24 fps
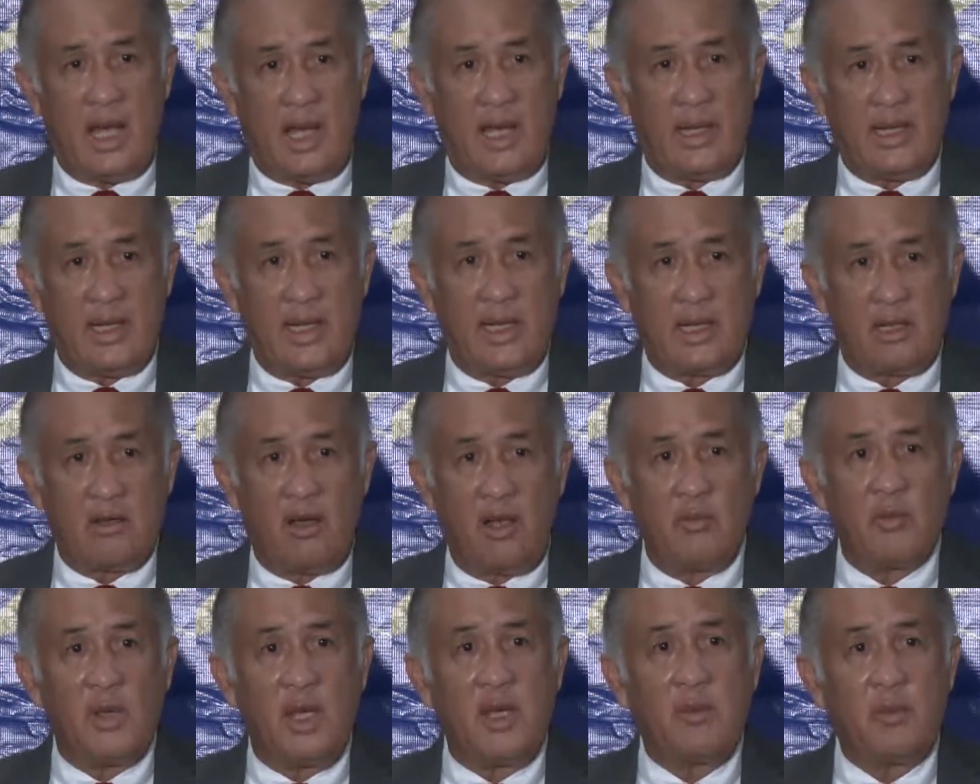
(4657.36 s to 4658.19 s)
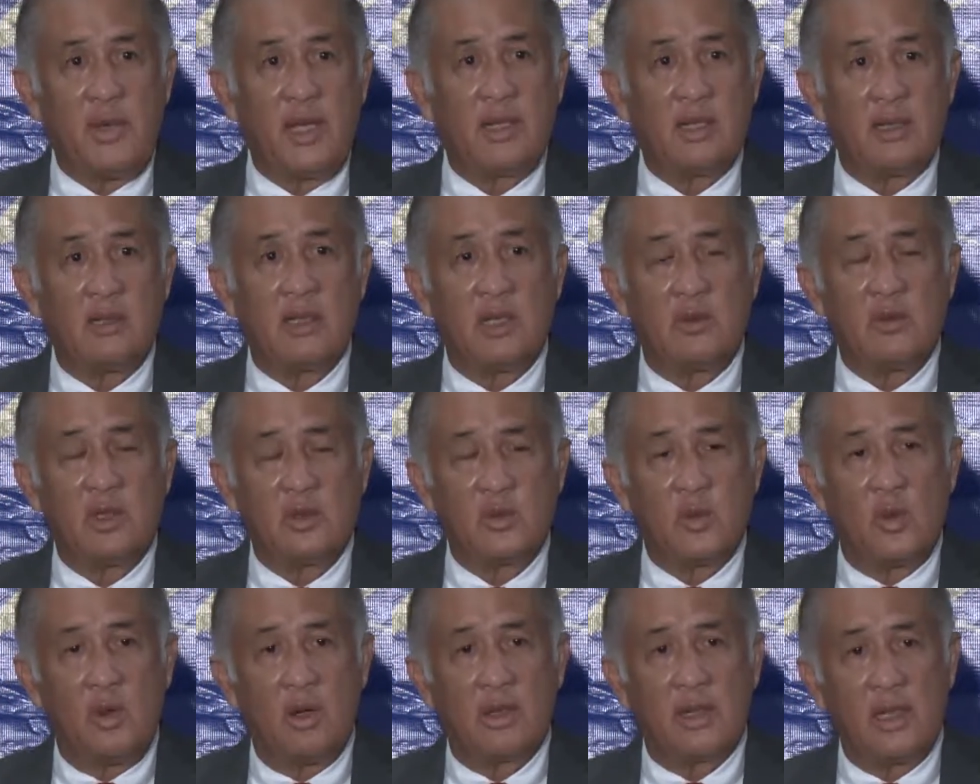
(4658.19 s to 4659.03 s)
And I got my medal and
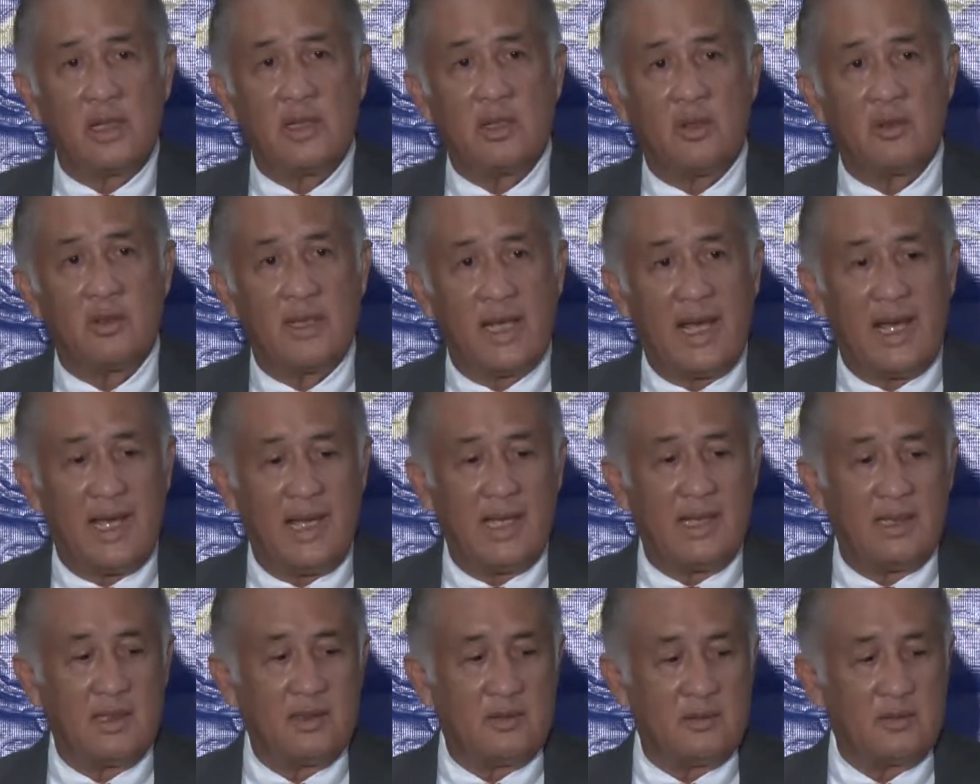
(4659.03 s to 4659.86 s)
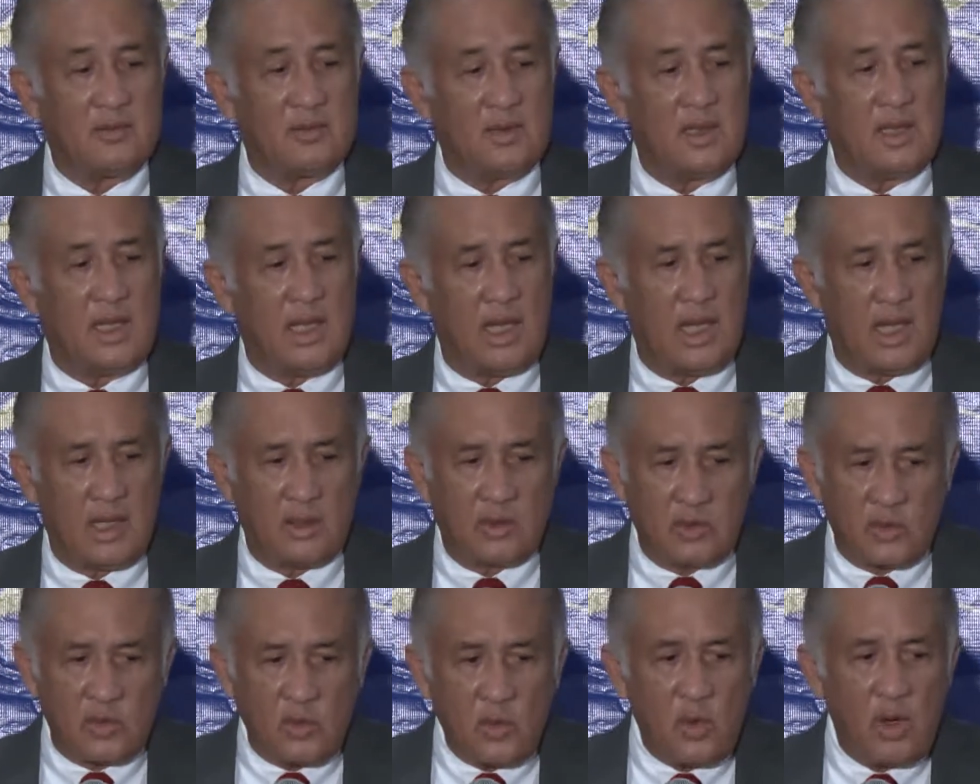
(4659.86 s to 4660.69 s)
was walking down the aisle,
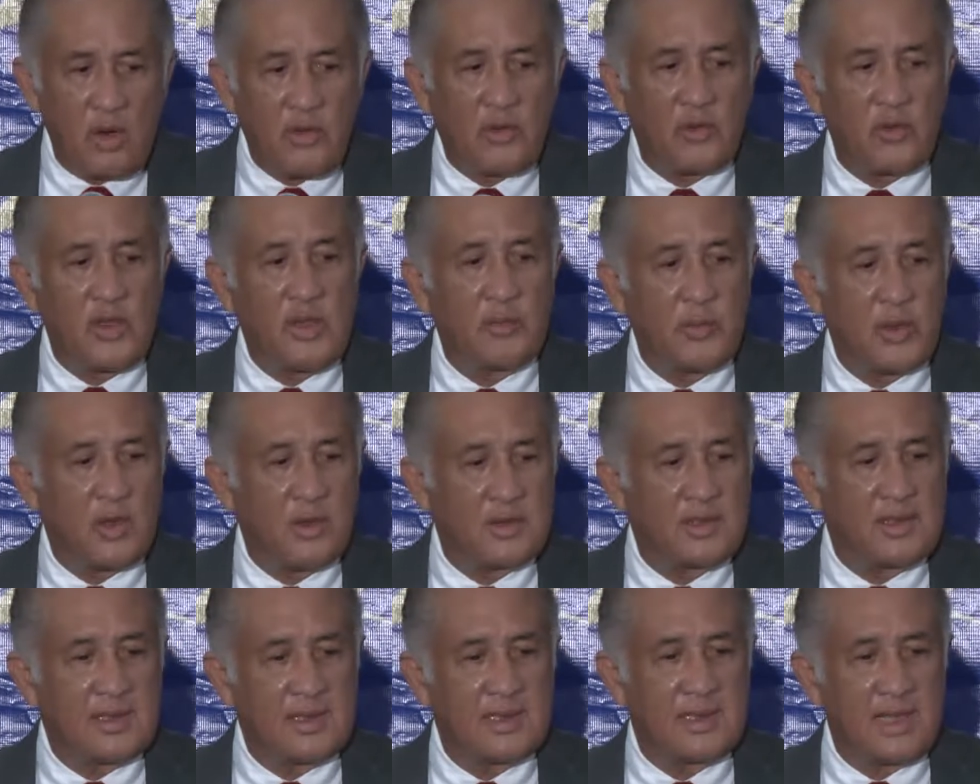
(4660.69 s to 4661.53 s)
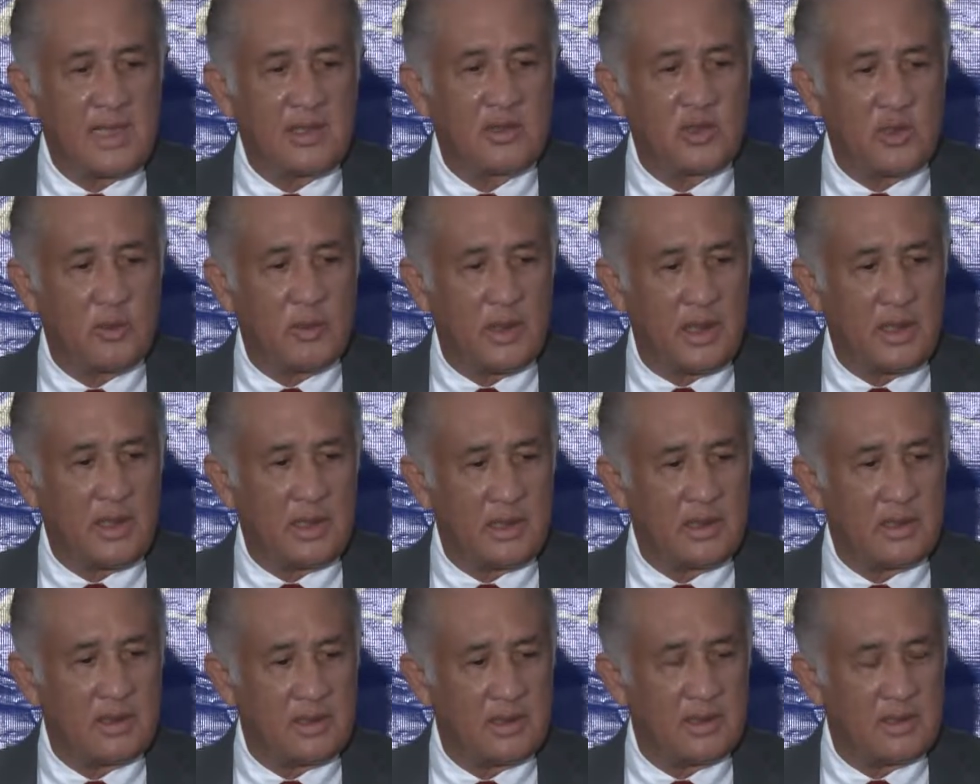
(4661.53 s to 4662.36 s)
and two or three persons said to
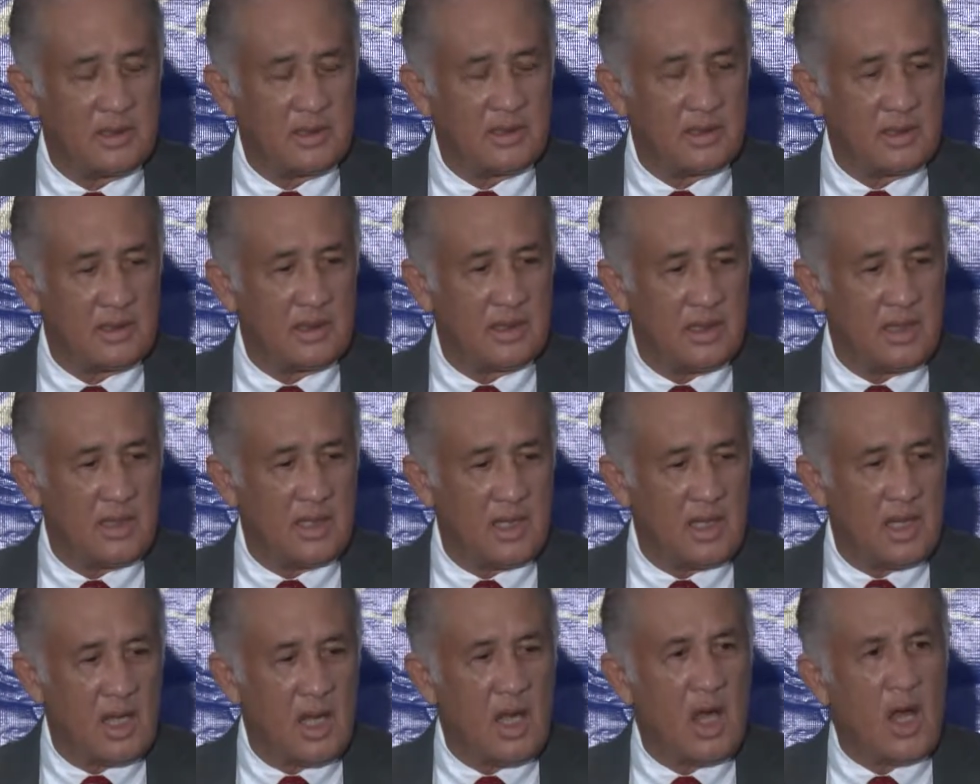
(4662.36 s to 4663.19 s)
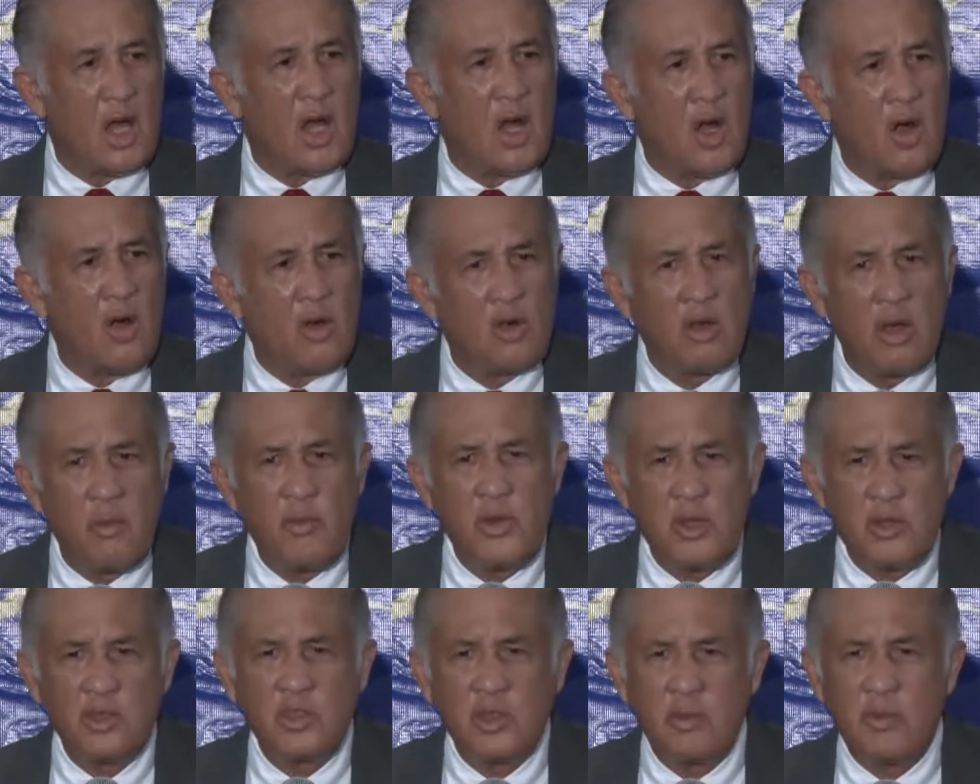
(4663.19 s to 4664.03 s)
me, how come
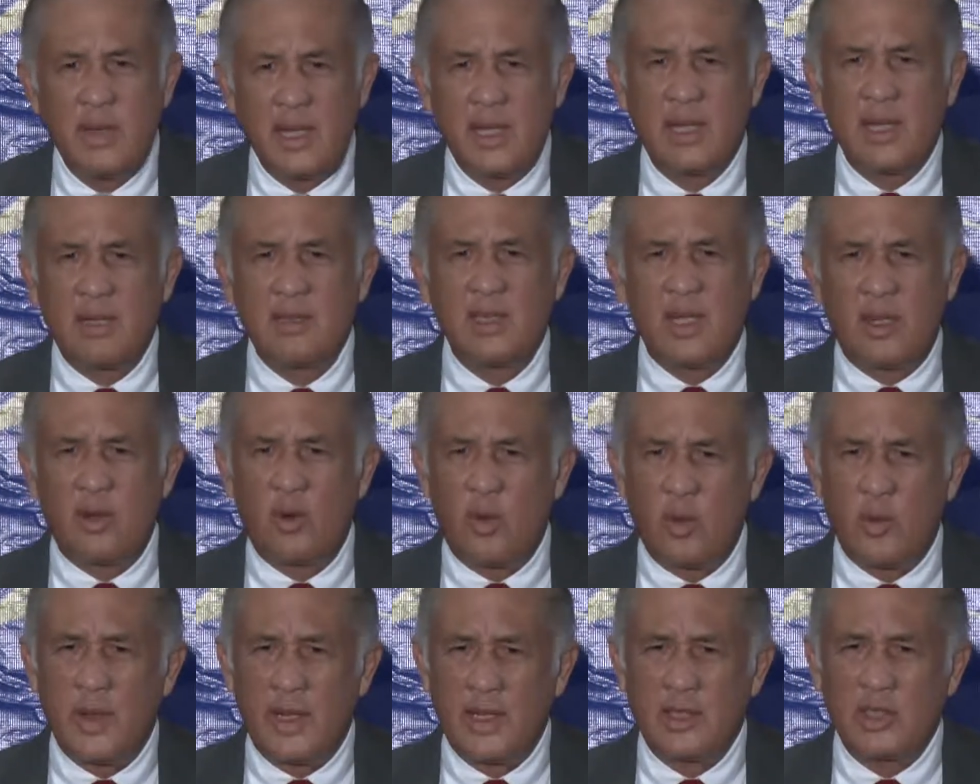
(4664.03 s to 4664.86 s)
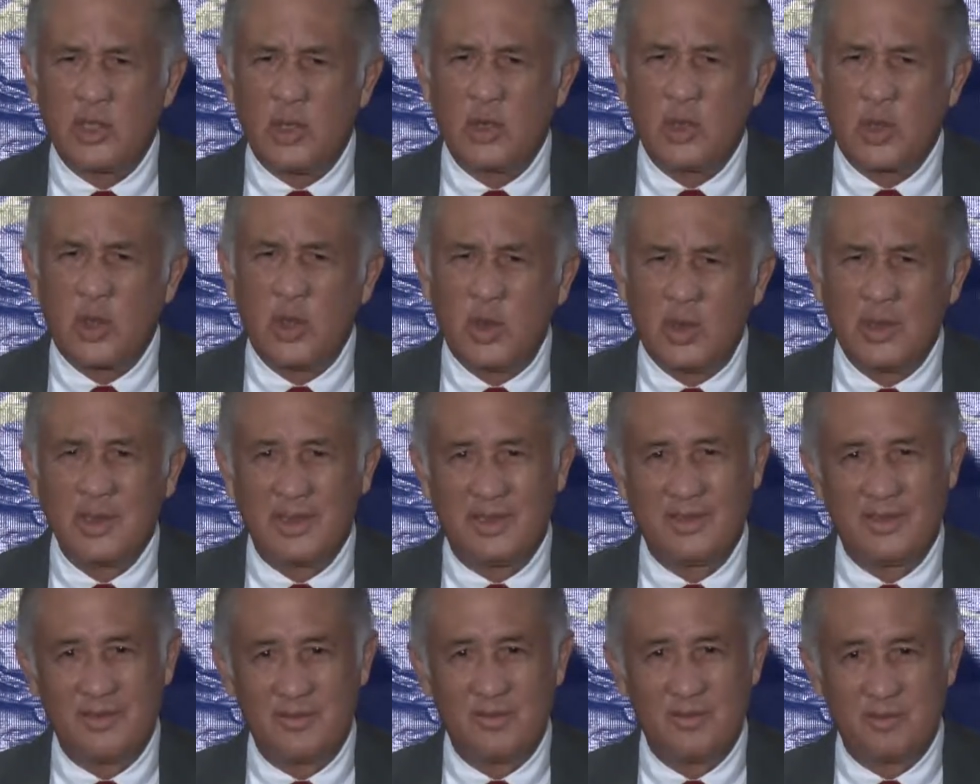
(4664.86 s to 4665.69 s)
you Jamaicans are always so
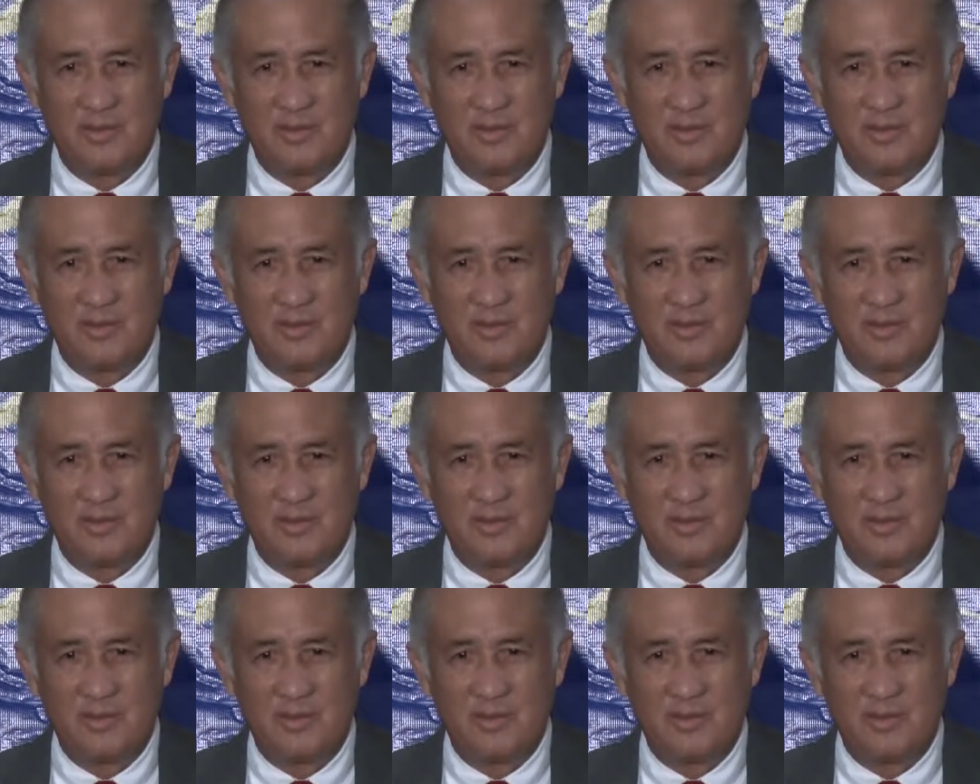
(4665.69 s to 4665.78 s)
good?